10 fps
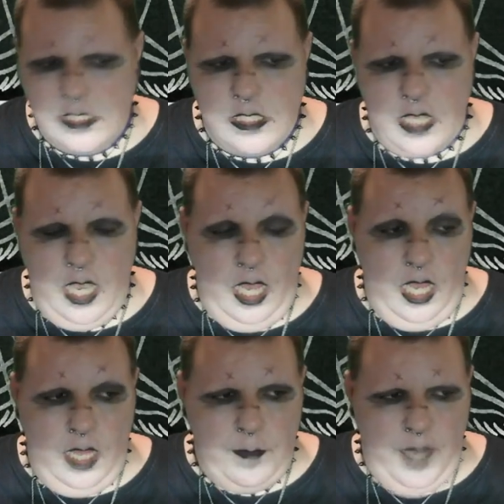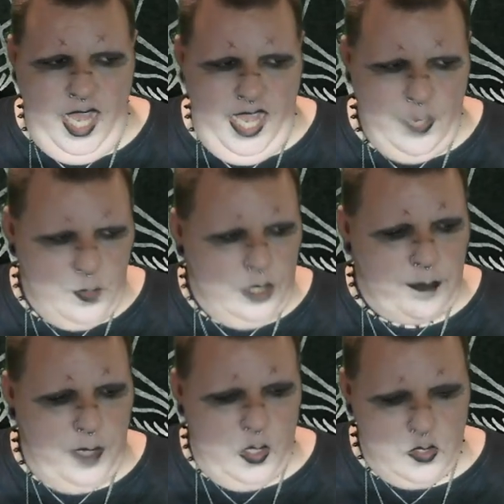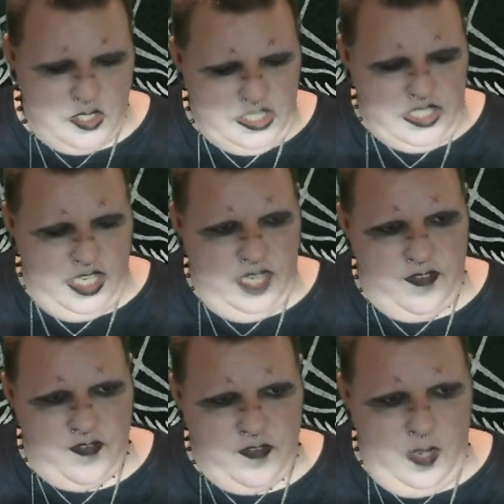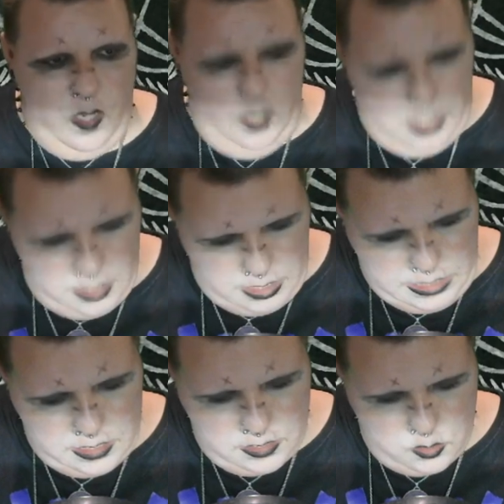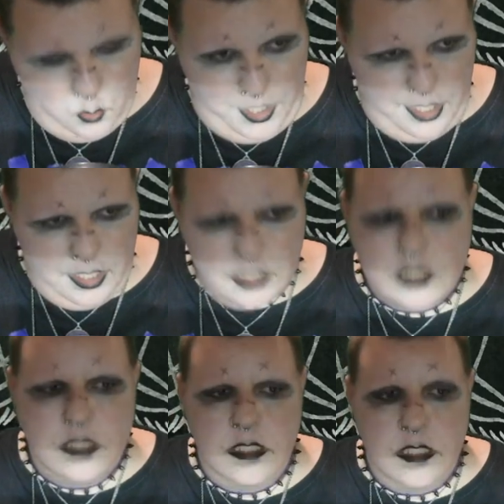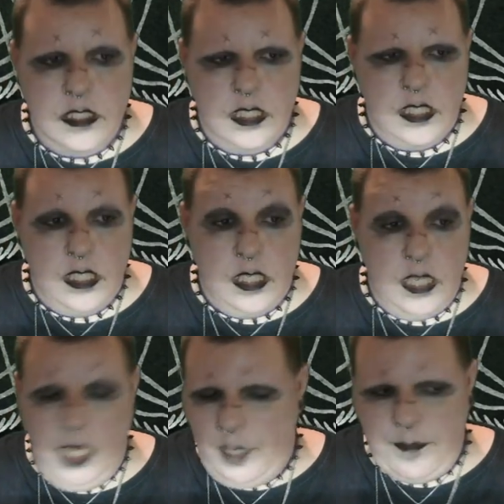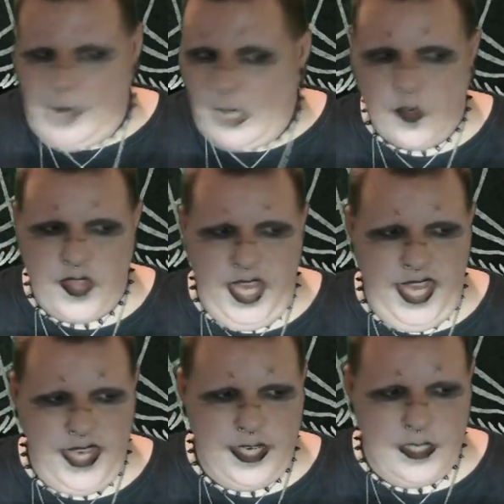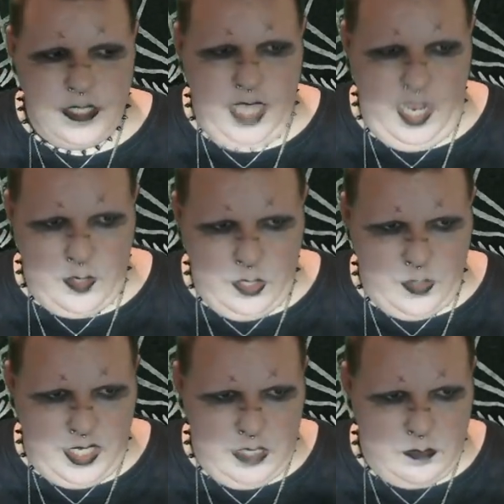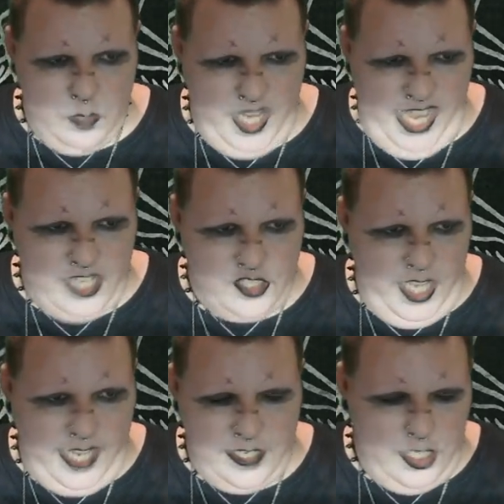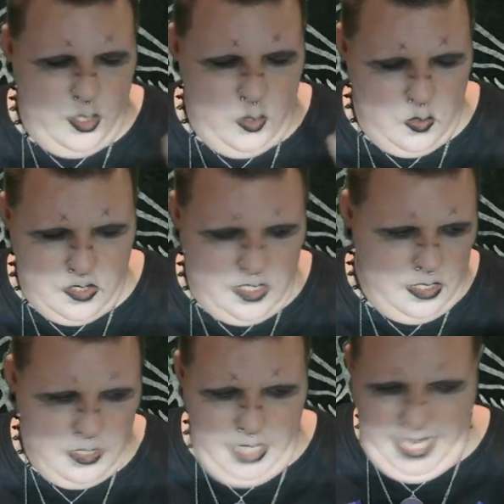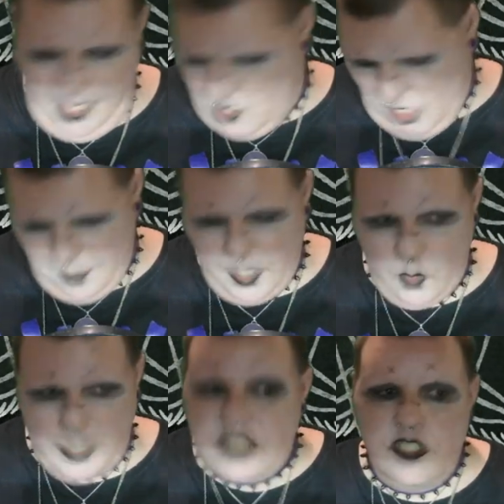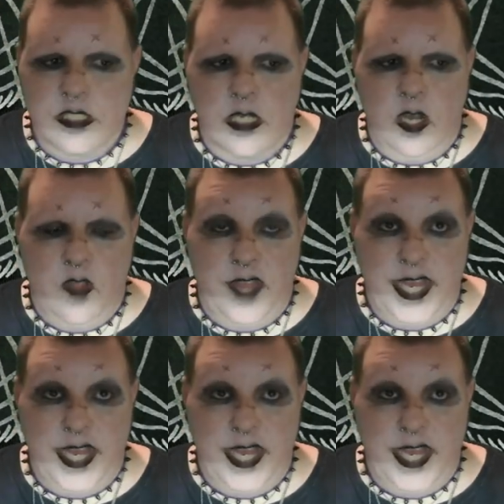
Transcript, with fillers: um, I will post stuff on Twitter about that and how you can what hashtag to use to send me questions and all that.